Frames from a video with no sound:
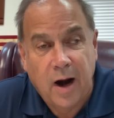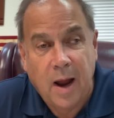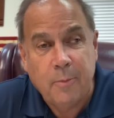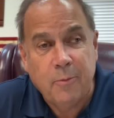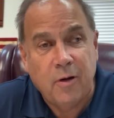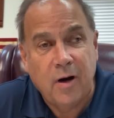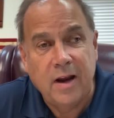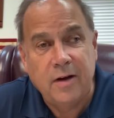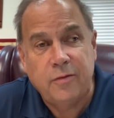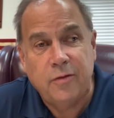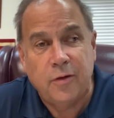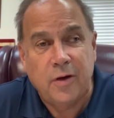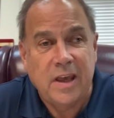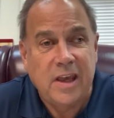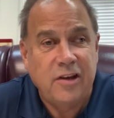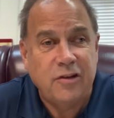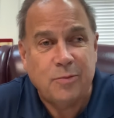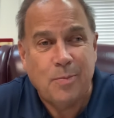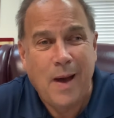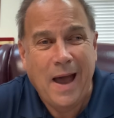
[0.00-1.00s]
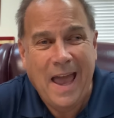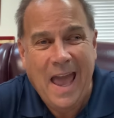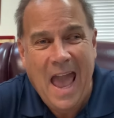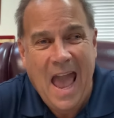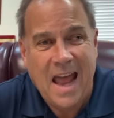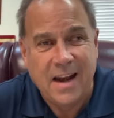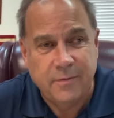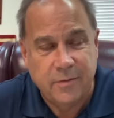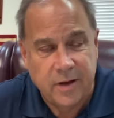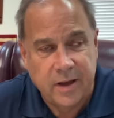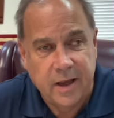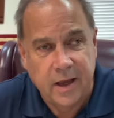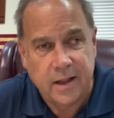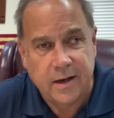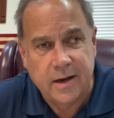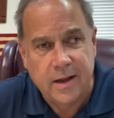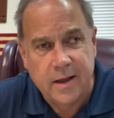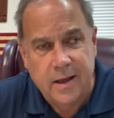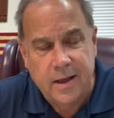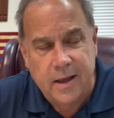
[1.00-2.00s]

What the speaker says: I'm grateful he's my advocate.